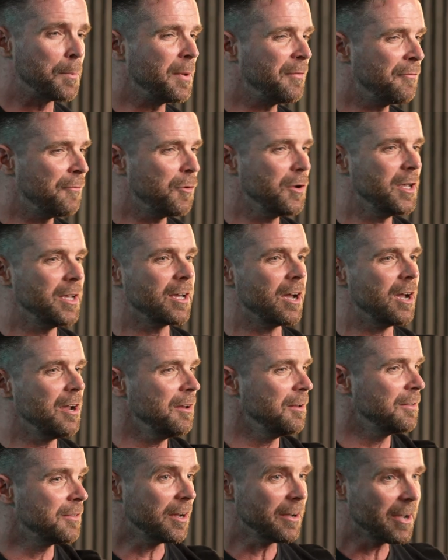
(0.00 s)
before you go,
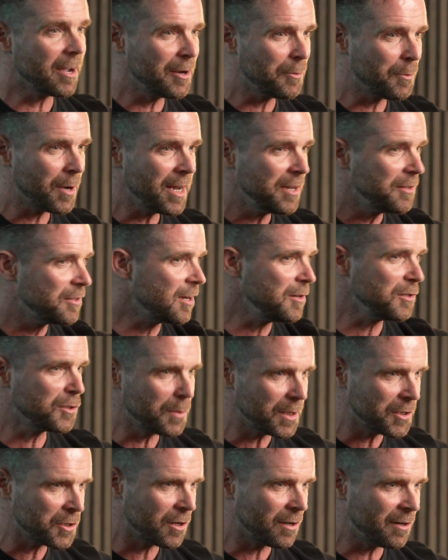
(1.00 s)
don't go anywhere, don't
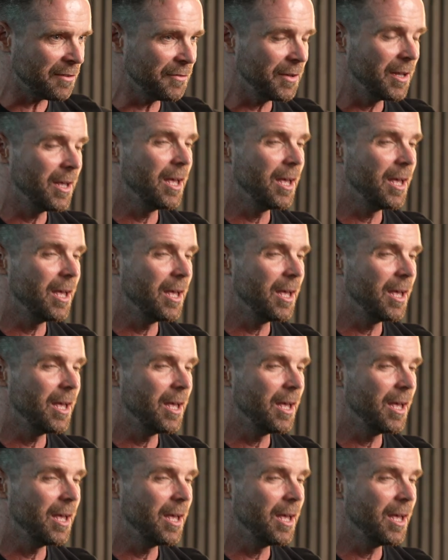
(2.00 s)
switch off.